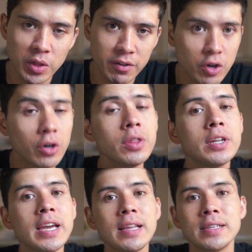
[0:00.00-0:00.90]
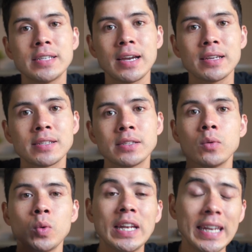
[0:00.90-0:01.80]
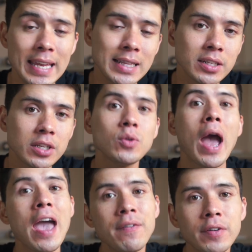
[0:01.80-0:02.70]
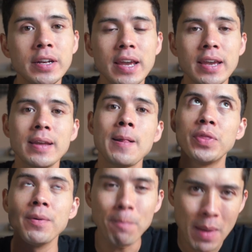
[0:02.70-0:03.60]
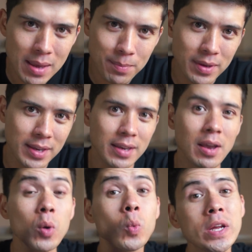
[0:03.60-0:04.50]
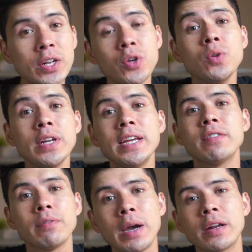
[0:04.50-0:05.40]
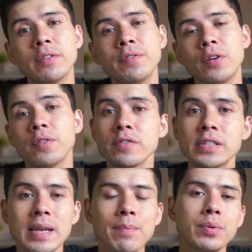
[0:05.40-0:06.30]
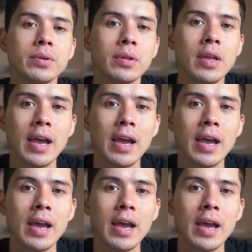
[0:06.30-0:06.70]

there are other daily tasks that we need to do every day that maybe we do need a reminder for. For example,